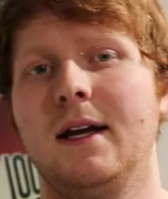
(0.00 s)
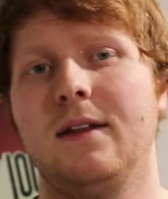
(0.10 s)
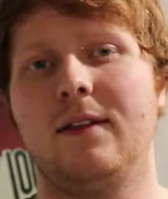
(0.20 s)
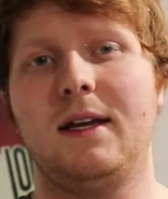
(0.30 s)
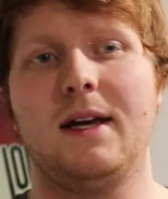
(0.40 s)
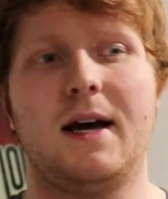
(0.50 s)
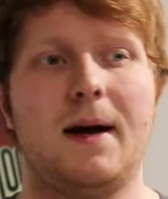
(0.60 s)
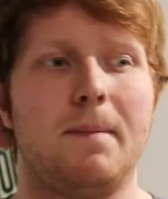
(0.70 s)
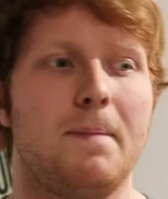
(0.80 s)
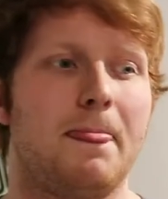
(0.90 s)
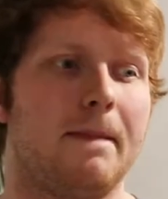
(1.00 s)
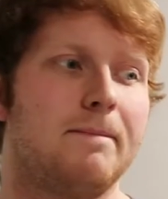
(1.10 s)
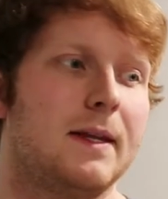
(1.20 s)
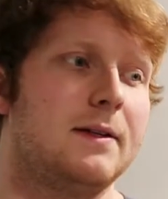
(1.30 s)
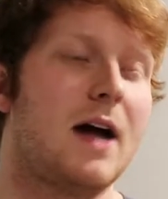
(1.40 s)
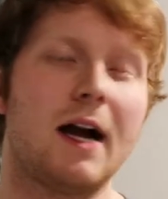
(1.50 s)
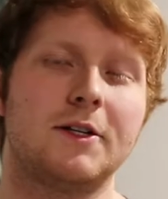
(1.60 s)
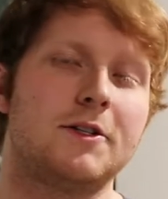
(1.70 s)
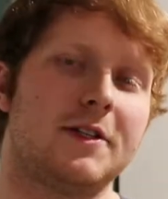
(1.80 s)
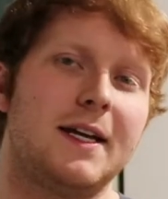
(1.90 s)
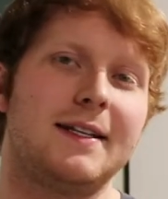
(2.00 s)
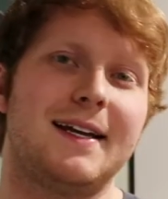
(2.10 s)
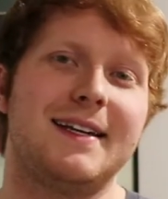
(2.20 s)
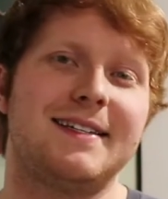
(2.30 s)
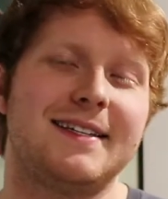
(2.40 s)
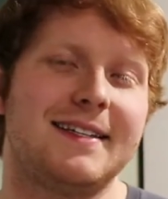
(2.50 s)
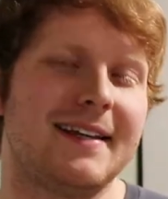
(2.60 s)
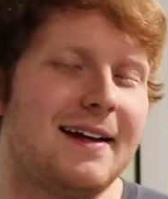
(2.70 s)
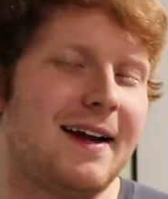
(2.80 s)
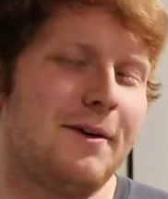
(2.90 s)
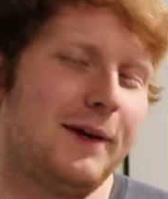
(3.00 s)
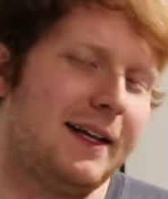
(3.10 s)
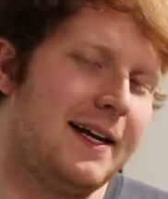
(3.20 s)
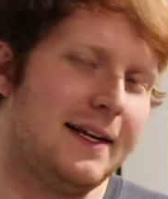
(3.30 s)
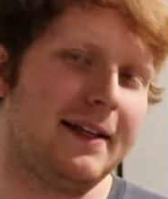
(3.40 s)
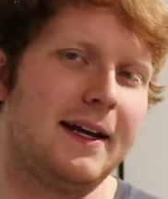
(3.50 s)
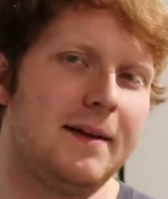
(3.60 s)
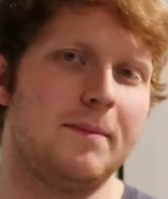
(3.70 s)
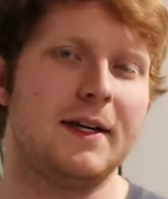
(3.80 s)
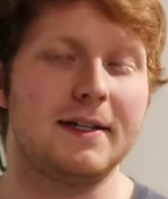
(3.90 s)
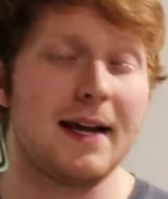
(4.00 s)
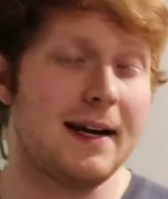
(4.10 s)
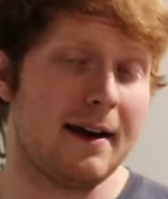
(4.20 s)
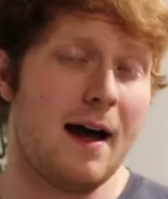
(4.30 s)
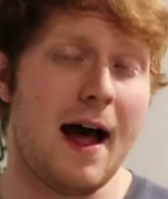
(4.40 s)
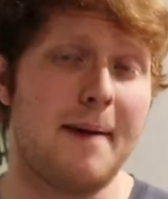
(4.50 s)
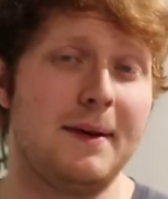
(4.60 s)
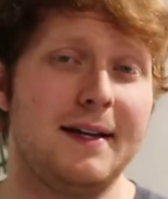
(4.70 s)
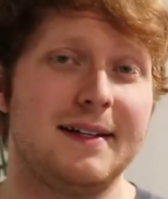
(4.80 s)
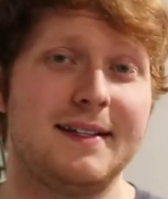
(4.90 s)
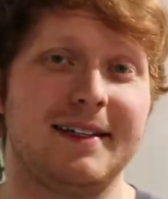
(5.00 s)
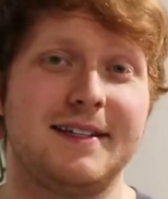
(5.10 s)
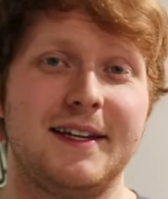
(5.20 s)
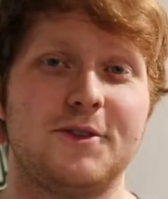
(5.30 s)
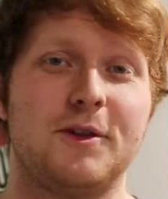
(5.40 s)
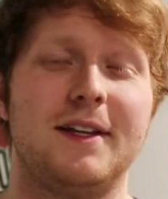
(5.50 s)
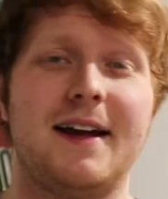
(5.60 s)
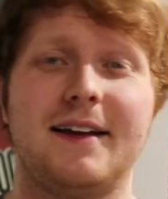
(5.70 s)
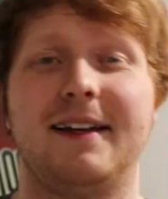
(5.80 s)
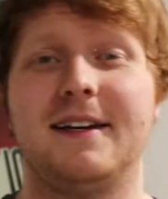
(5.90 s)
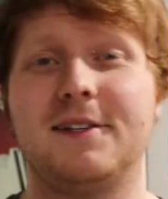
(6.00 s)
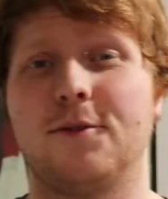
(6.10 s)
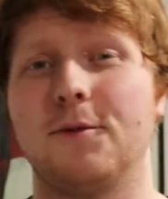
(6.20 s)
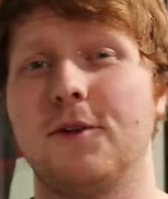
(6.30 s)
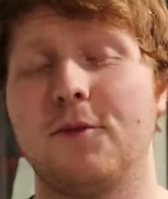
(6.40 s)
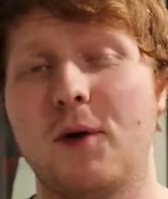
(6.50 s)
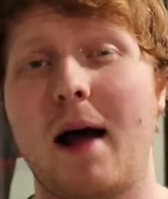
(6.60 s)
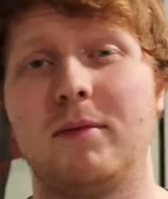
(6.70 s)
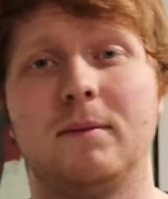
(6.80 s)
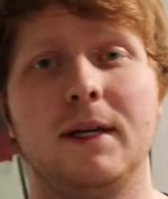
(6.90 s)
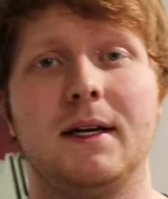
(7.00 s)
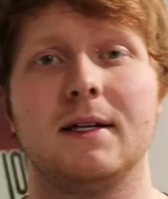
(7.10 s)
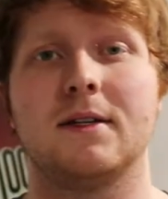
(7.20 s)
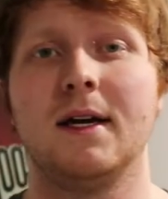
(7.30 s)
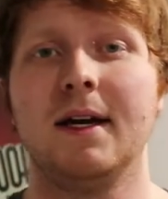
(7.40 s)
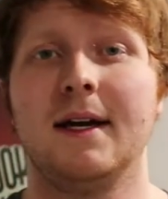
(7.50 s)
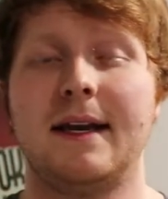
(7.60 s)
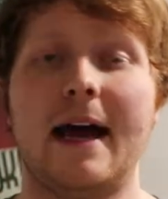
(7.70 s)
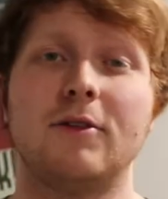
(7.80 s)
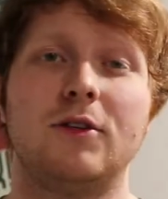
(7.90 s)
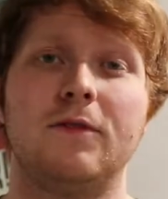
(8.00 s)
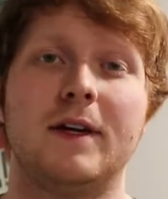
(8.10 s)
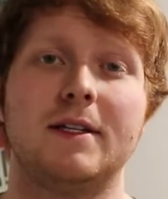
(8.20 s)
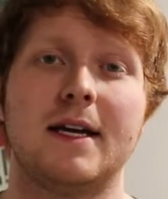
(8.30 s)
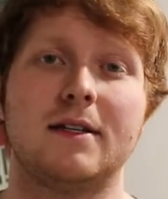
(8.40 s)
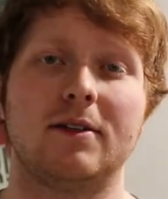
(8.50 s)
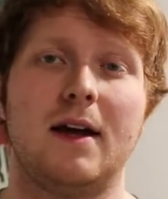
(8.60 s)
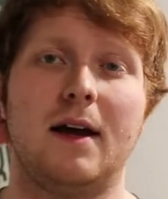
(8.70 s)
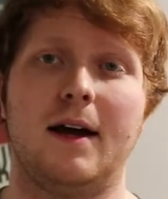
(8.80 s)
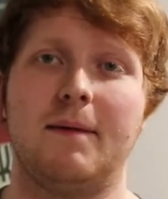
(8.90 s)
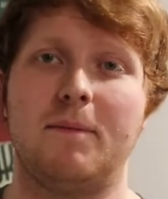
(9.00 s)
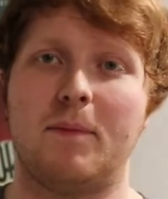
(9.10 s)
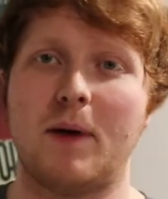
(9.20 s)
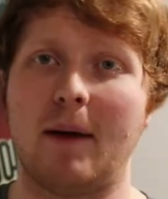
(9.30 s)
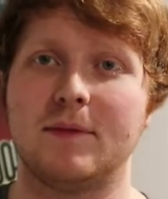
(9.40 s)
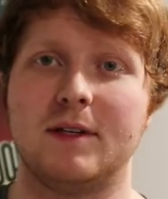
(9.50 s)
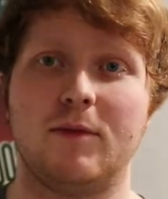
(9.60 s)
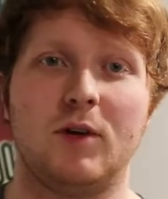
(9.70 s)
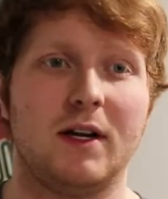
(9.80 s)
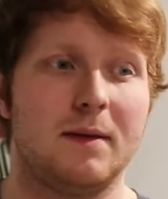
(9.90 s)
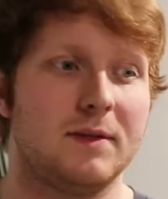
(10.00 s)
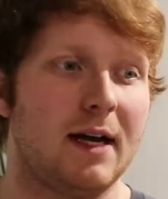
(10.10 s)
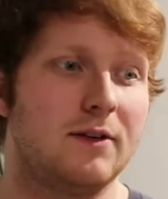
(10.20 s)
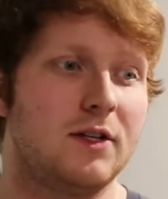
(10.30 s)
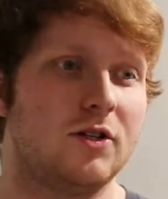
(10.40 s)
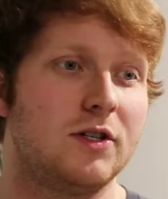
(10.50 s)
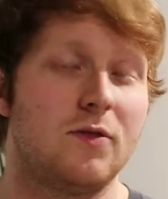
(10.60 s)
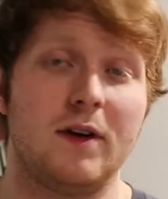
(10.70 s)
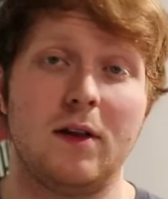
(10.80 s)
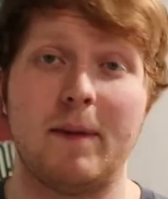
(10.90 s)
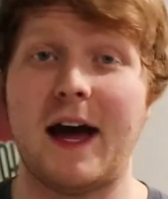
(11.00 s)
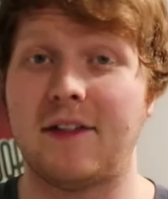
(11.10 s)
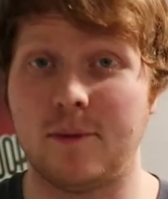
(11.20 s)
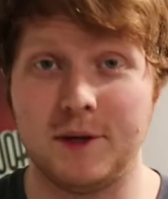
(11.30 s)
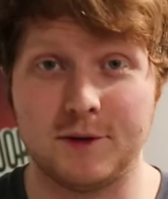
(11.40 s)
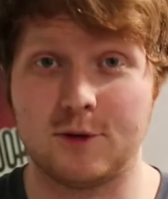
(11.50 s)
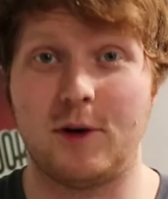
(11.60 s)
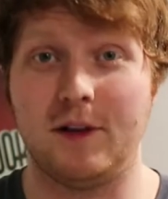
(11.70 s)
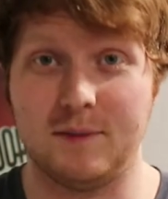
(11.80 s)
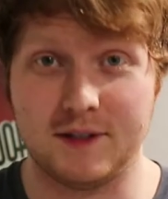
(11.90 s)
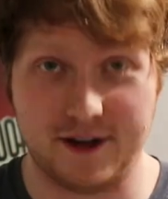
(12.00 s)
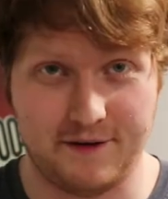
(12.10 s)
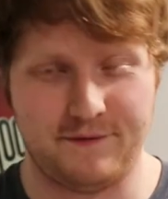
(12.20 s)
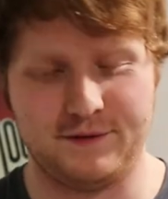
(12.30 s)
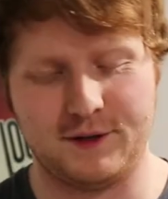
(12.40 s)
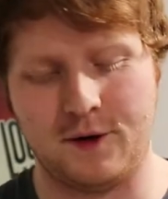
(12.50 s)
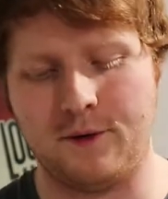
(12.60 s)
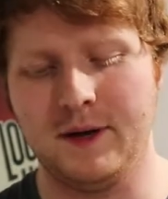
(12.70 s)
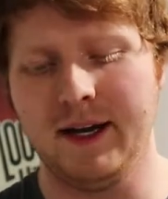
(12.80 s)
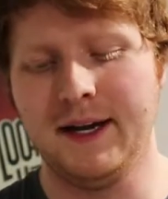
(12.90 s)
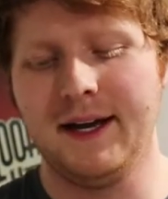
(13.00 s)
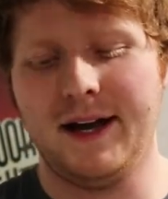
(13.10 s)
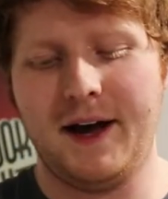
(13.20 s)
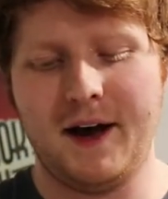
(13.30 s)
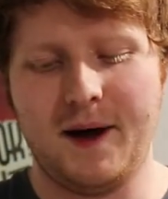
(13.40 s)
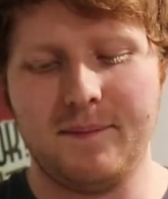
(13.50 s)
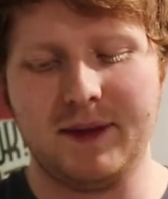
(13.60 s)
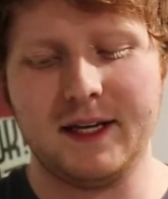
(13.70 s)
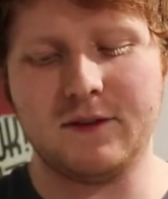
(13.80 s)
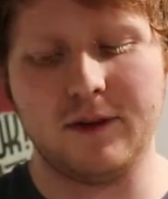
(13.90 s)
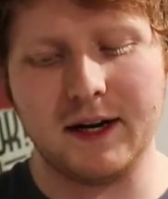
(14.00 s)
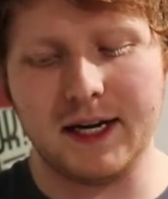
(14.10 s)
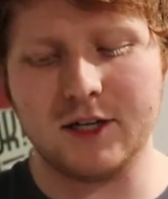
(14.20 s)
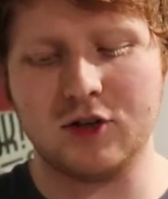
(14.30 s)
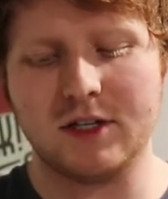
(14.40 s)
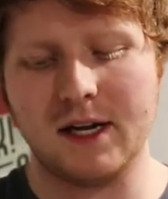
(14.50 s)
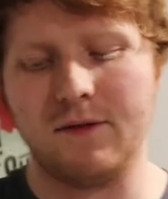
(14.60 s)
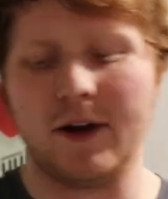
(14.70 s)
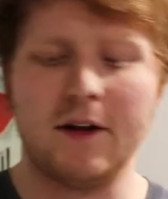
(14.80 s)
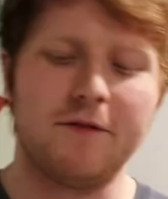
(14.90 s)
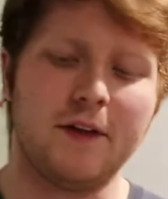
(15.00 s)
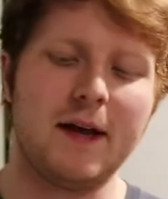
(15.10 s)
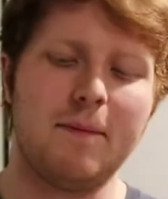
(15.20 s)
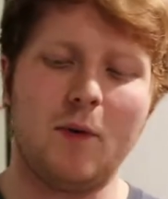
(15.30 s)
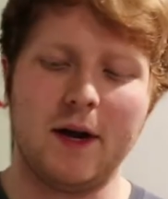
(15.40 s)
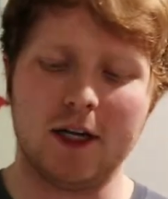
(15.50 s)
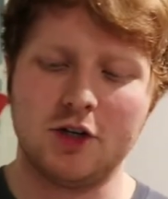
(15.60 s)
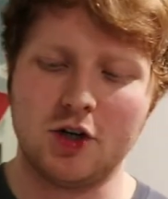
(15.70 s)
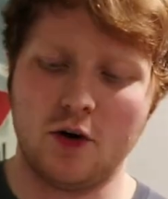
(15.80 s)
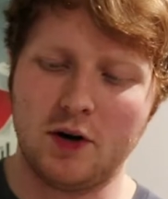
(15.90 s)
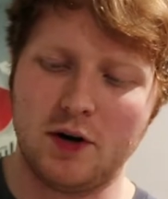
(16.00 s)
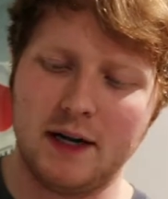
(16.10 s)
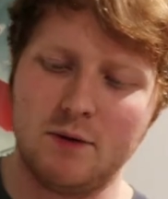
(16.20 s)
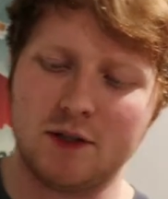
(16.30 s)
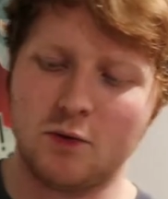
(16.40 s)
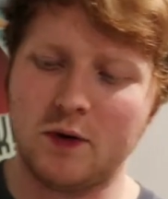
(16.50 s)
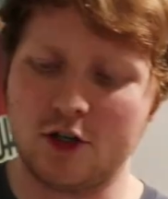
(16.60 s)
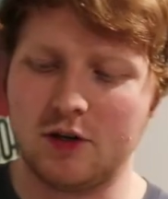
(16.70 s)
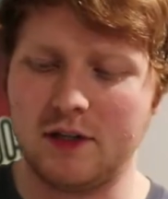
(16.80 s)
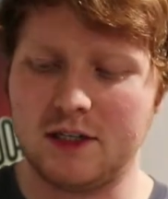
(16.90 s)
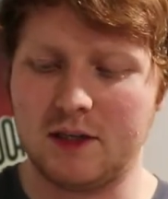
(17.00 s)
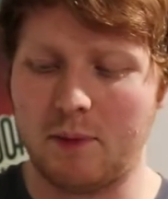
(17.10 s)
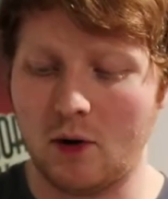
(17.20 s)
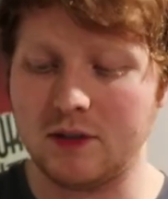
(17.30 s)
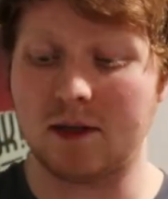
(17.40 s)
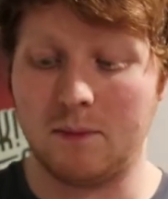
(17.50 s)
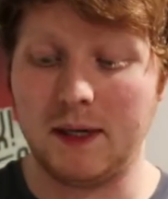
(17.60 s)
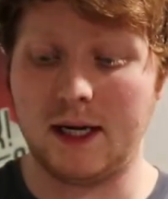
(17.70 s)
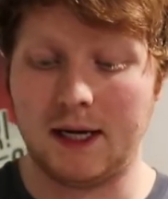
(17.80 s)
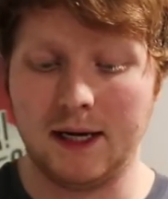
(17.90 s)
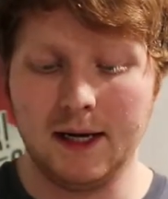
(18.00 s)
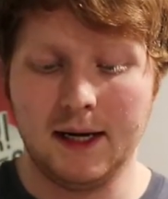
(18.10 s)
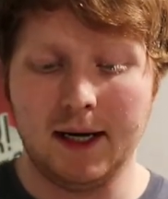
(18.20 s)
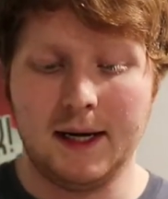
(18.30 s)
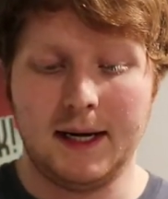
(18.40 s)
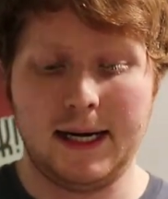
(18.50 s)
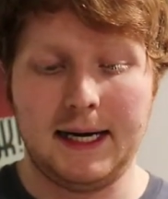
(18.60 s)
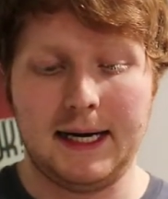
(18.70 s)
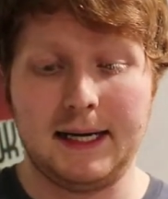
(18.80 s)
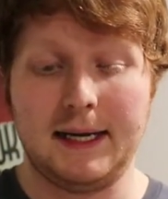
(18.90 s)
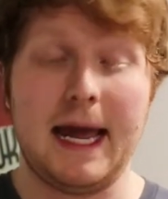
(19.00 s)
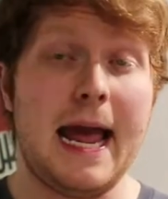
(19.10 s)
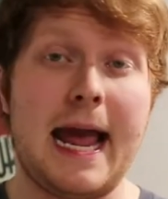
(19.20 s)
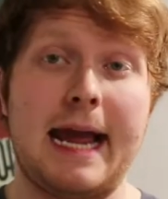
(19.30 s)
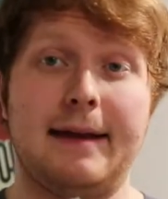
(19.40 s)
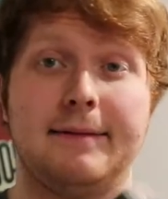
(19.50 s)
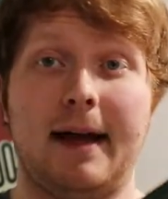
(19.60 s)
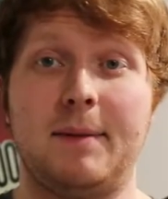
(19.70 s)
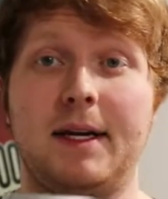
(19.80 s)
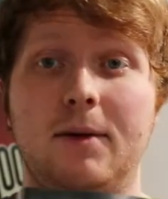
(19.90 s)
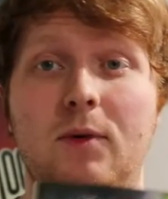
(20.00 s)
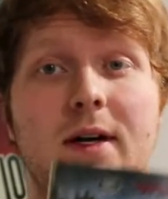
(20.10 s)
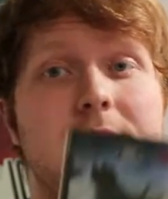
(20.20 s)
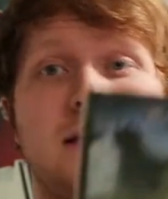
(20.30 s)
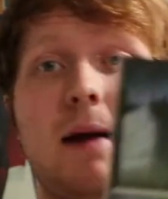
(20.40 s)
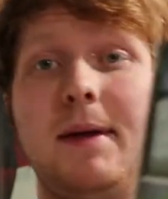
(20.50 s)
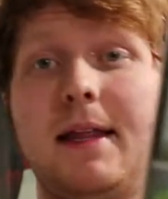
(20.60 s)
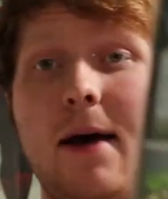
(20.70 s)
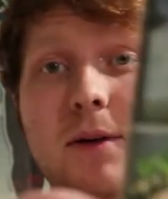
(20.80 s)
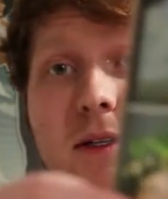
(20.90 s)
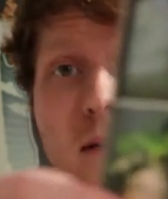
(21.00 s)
The um, doctors think that it's uh, really healing him, but it's kind of not because it's it's really not getting to the root of the problem. Because now Two Face has uh, problems even when it comes down to just going to the bathroom. He'll soil himself. So um, it's very interesting, very flamboyant Joker. He was originally supposed to be uh, gay. I mean, he was. I mean, that was the